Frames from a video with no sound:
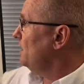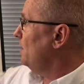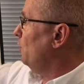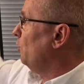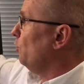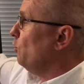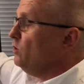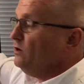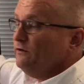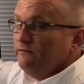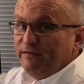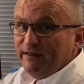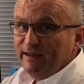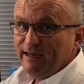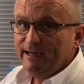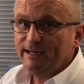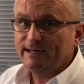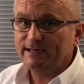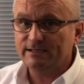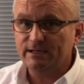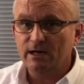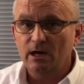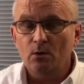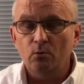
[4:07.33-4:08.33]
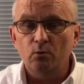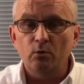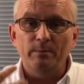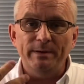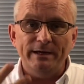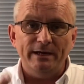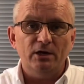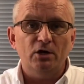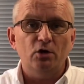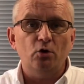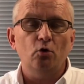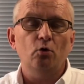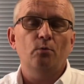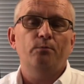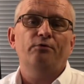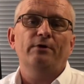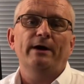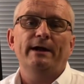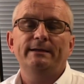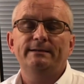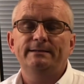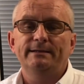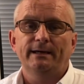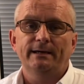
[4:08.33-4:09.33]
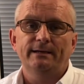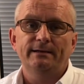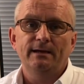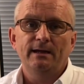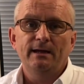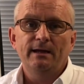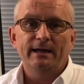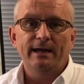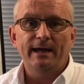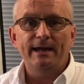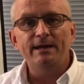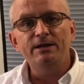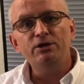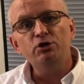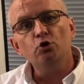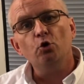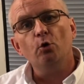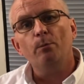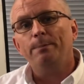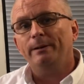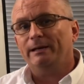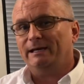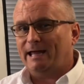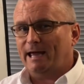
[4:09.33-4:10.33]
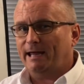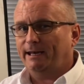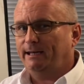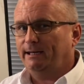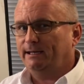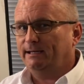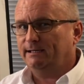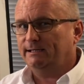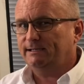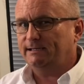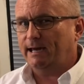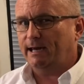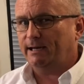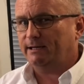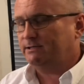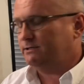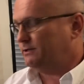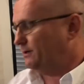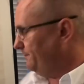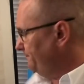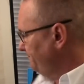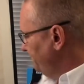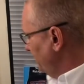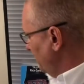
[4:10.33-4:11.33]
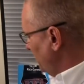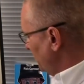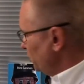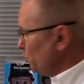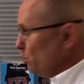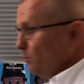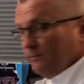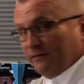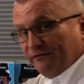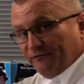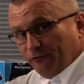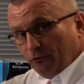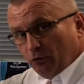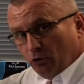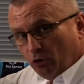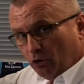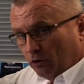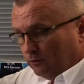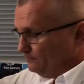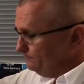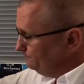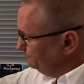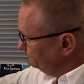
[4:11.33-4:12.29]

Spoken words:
All of these will be incorporated in your planning section. Number 4.